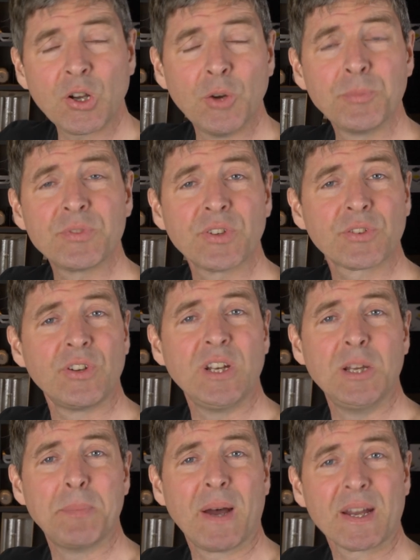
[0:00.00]
comes
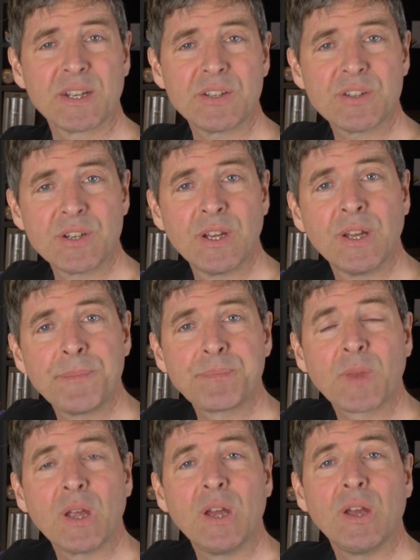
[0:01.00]
discreetly packaged.
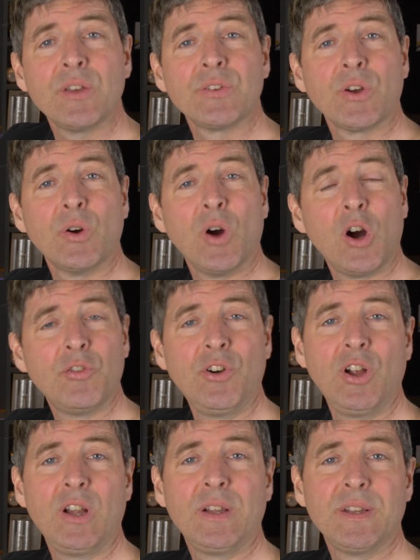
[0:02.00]
So
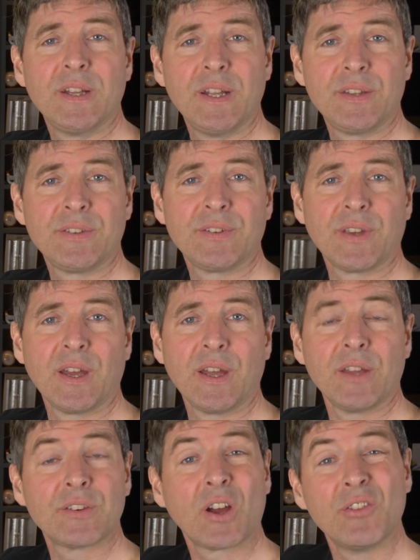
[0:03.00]
overall, it's, uh,
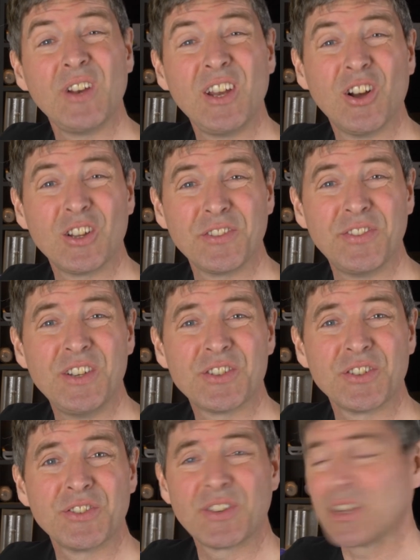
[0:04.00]
it's got really all the
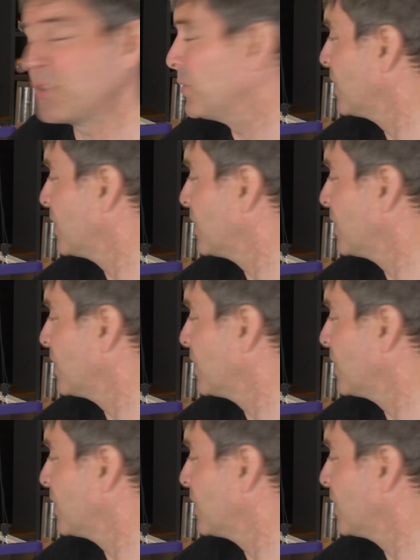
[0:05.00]
features that you